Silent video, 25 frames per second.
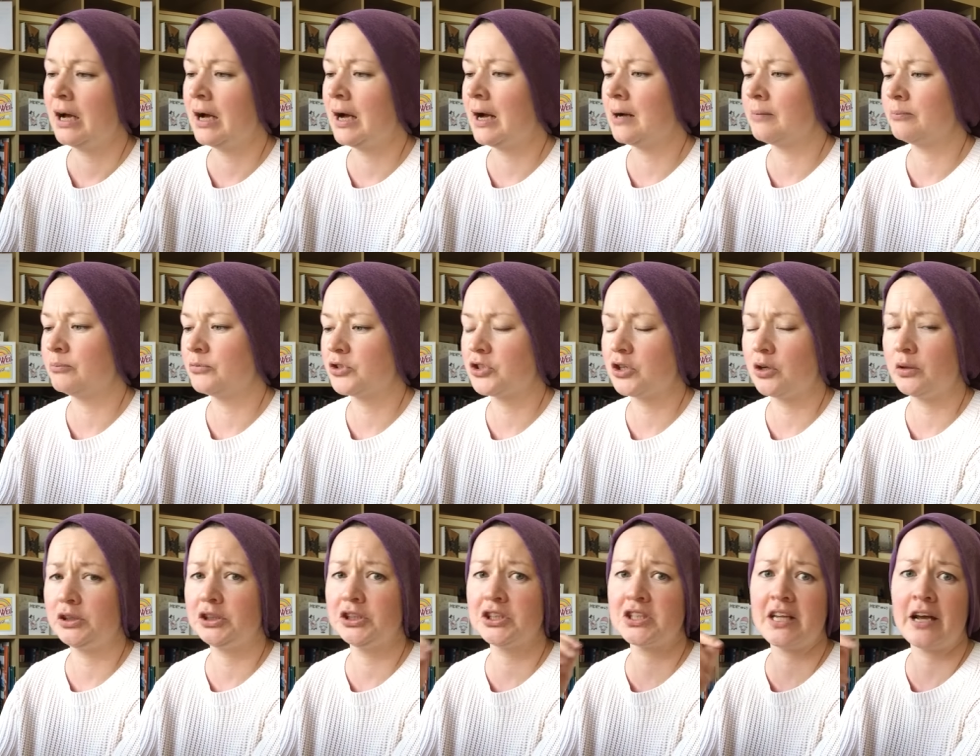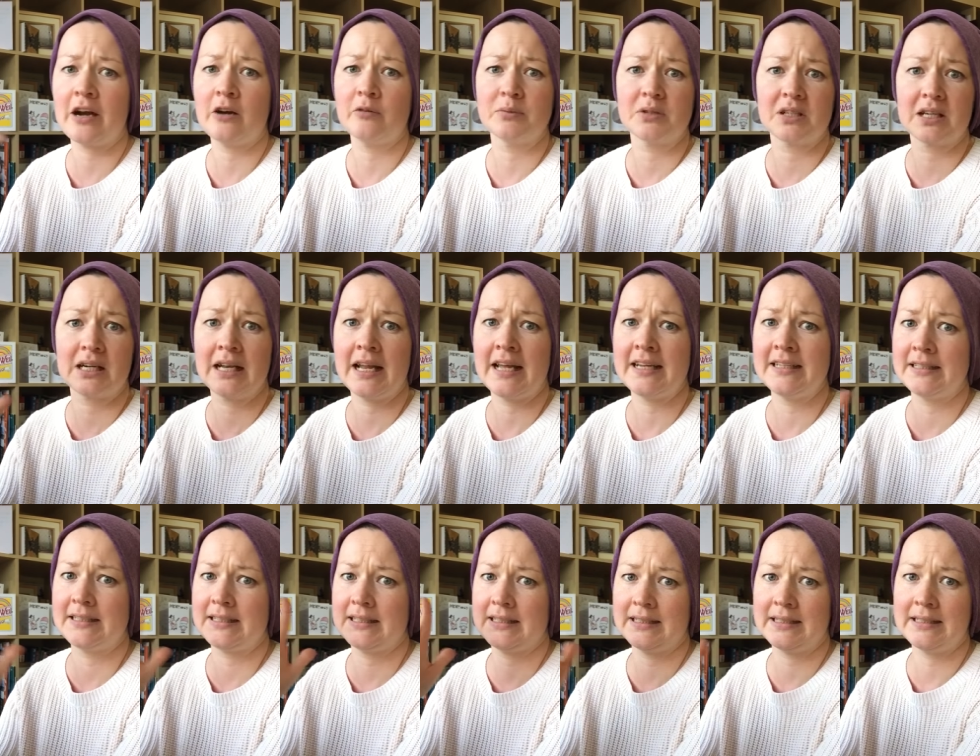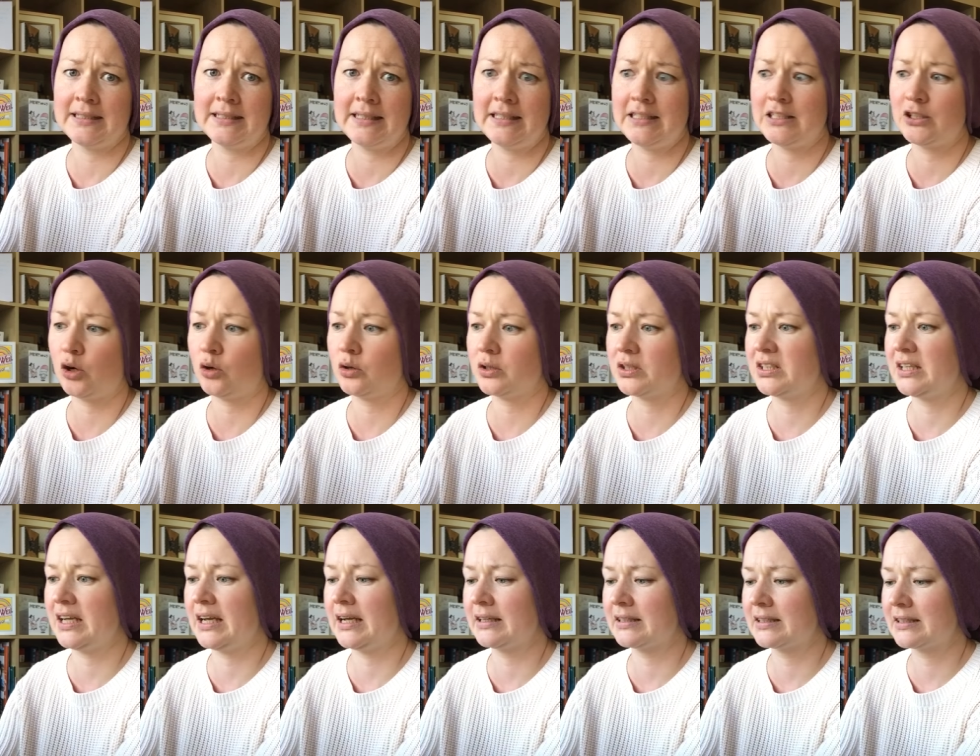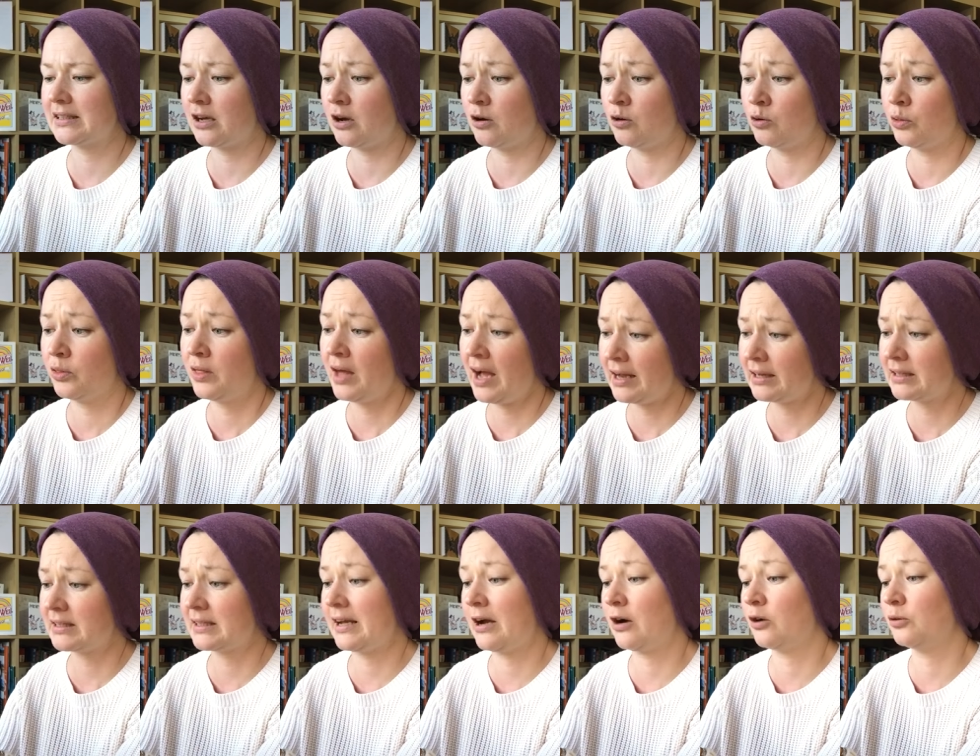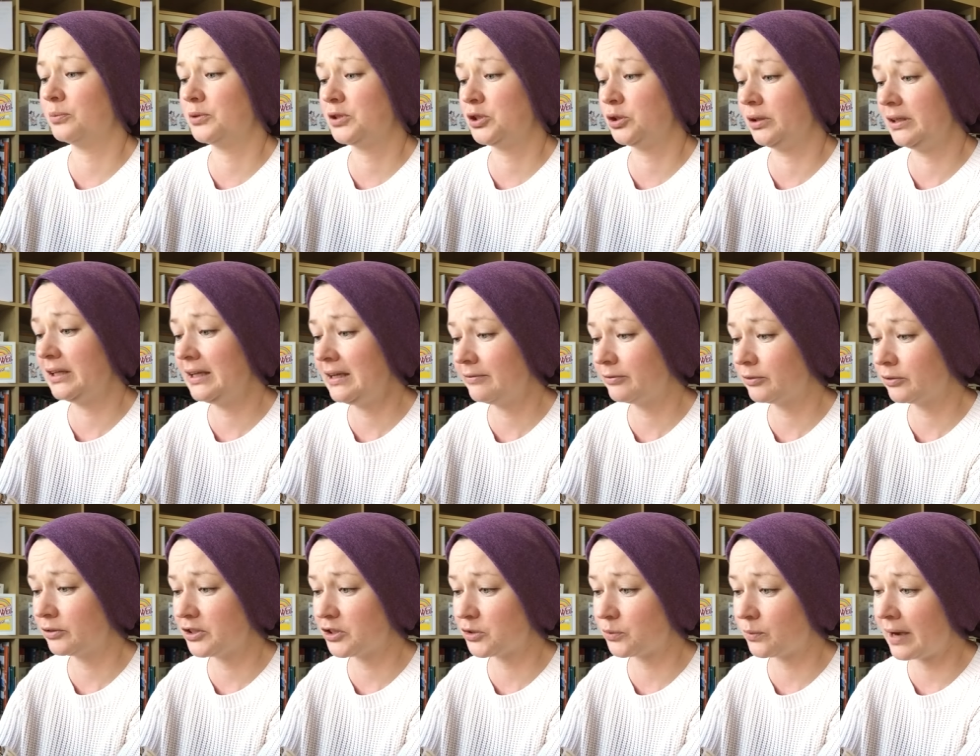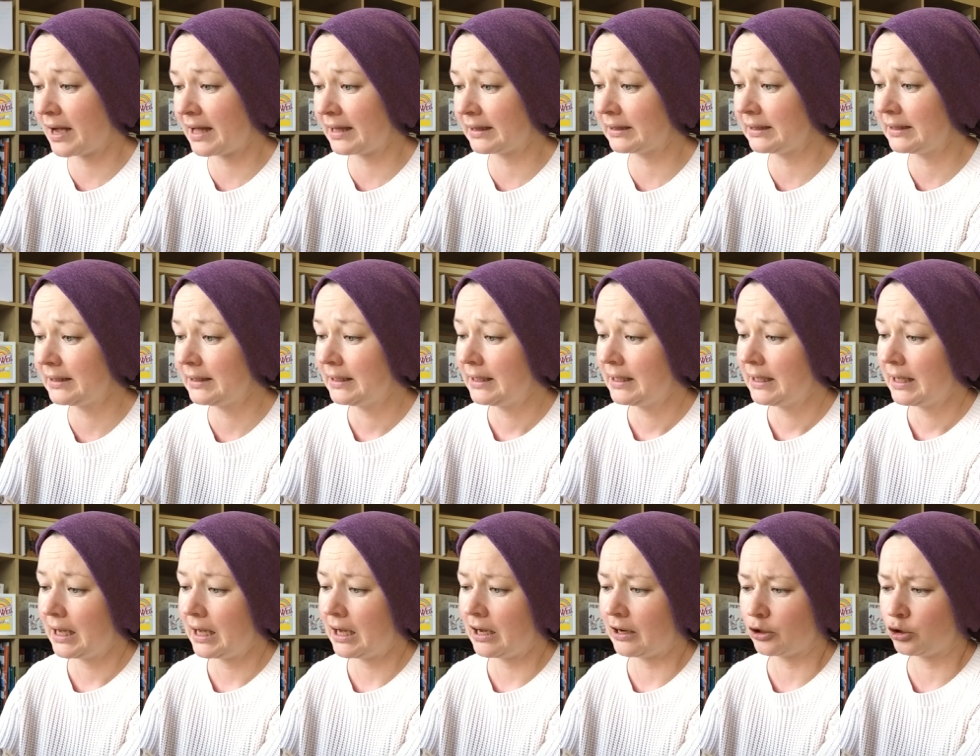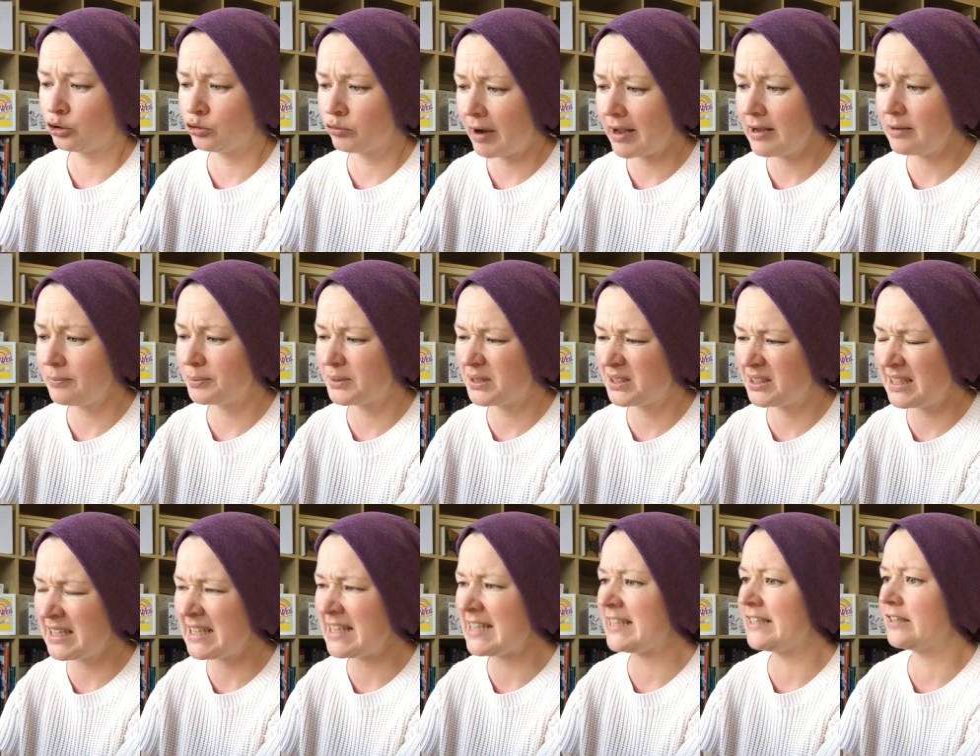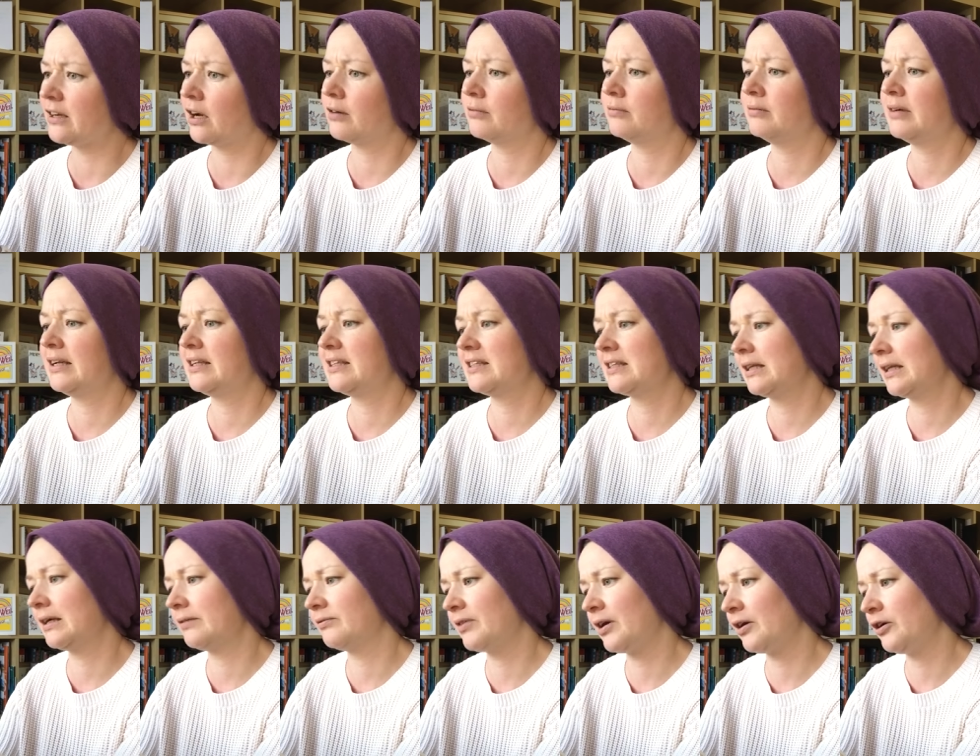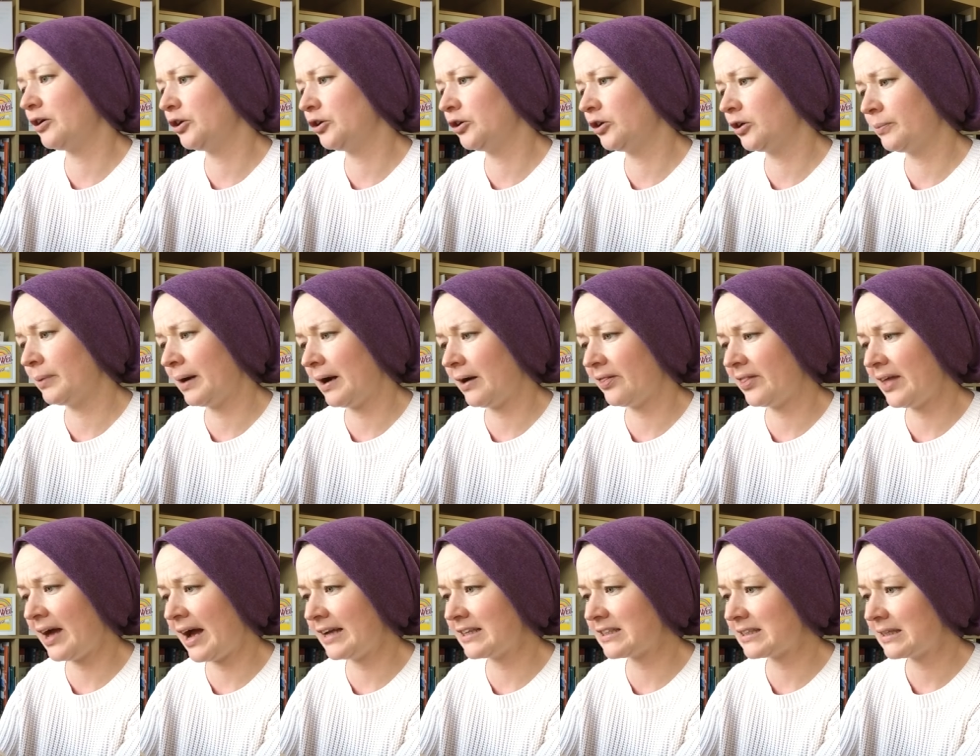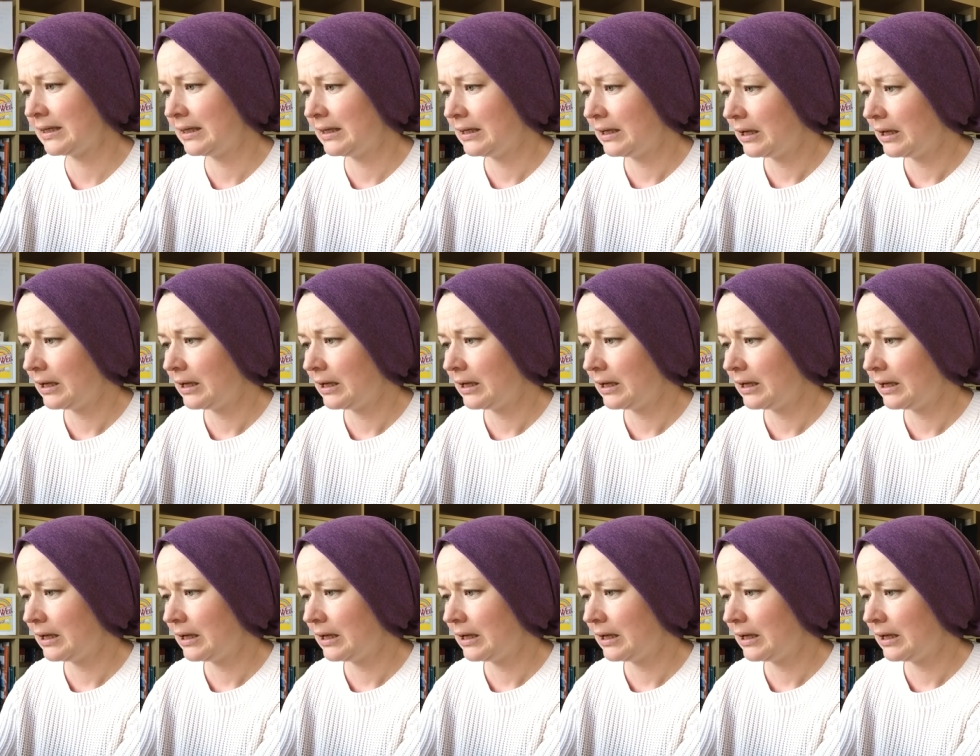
um, so it just helps cleansing and detoxing, so that helps your liver as well. Uh, grape seed, I read something very good about that.